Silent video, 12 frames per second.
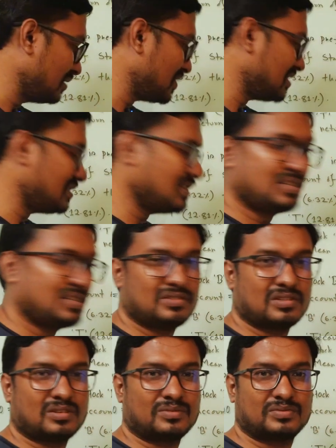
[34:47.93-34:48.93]
percentage
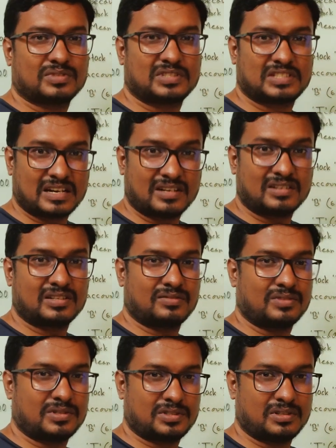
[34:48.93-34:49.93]
of standard
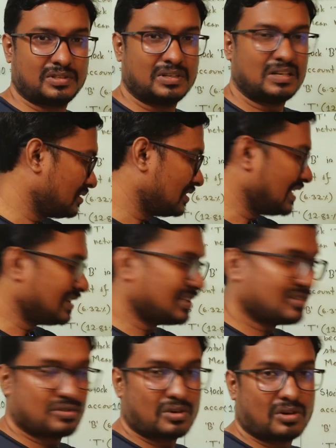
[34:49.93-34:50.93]
deviation than the
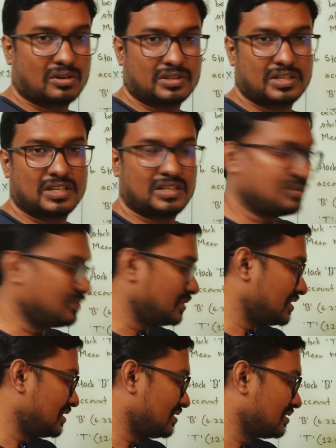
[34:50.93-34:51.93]
stock T,
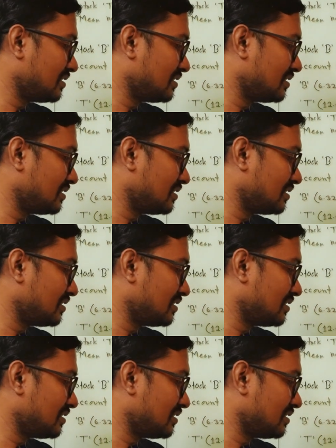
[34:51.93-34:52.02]
which is